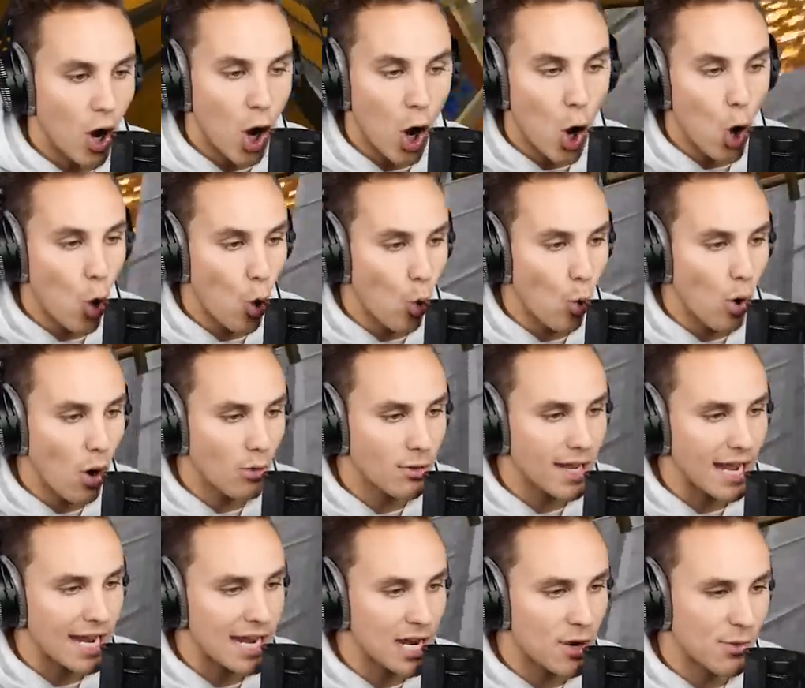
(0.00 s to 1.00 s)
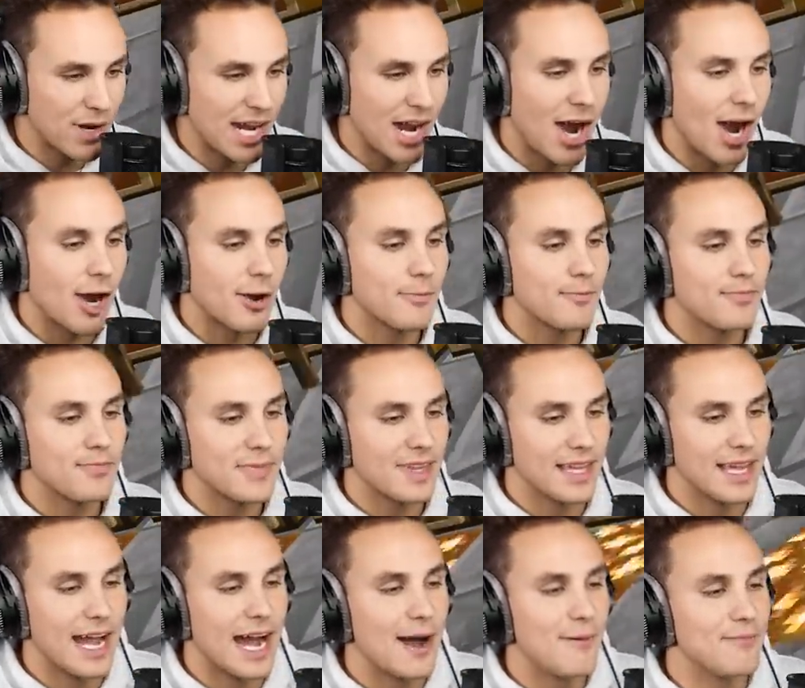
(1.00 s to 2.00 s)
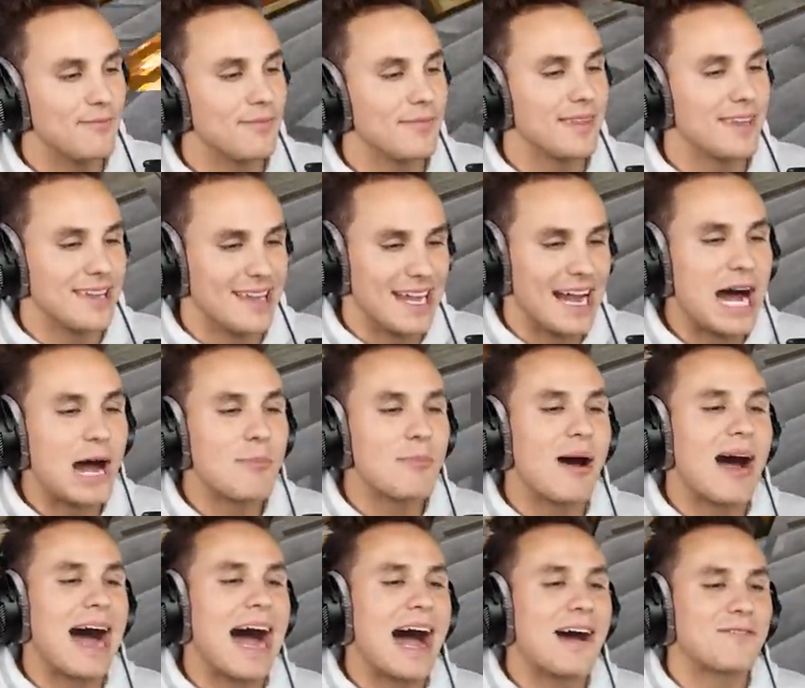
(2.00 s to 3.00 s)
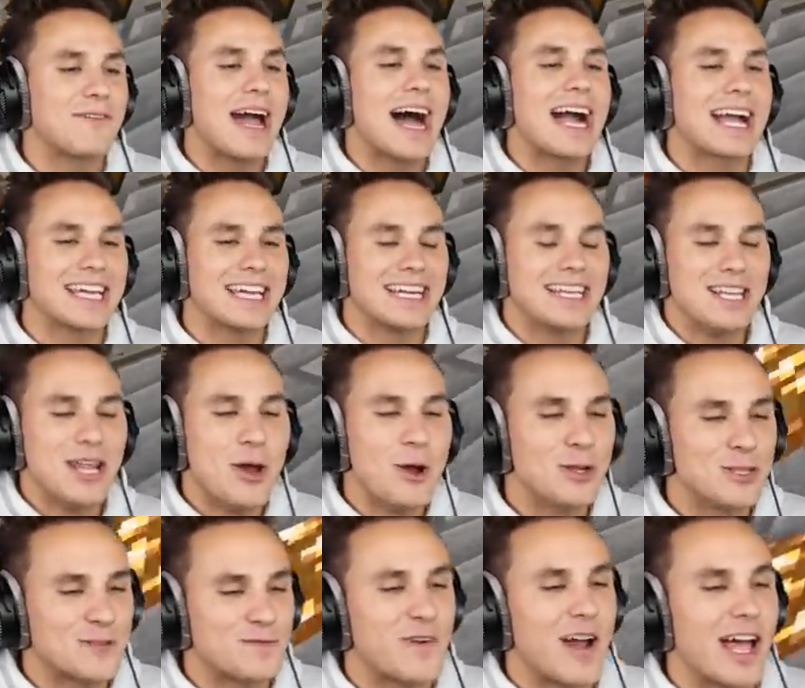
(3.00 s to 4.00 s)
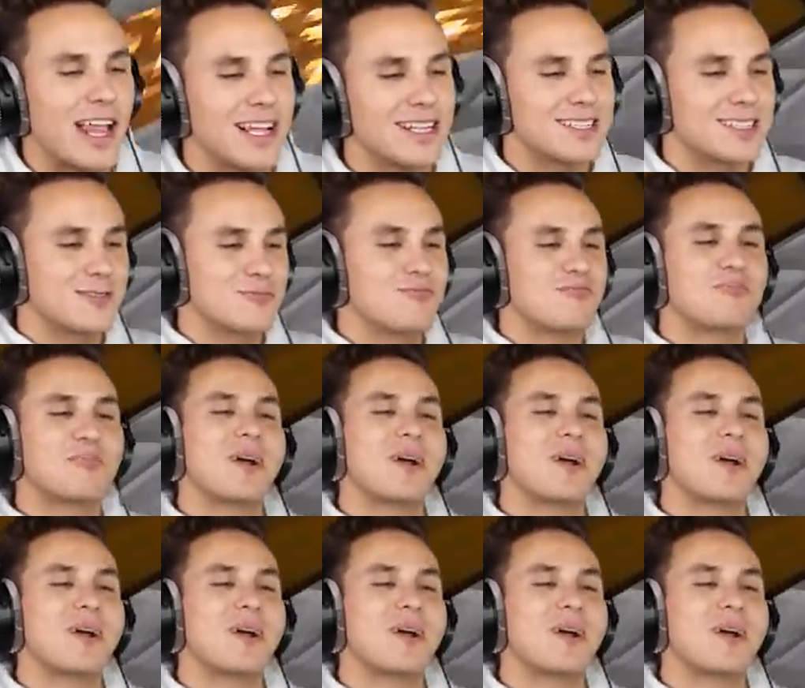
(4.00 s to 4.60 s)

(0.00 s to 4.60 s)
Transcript: Oh, okay, here we are. Yep, I've got good news, fellas.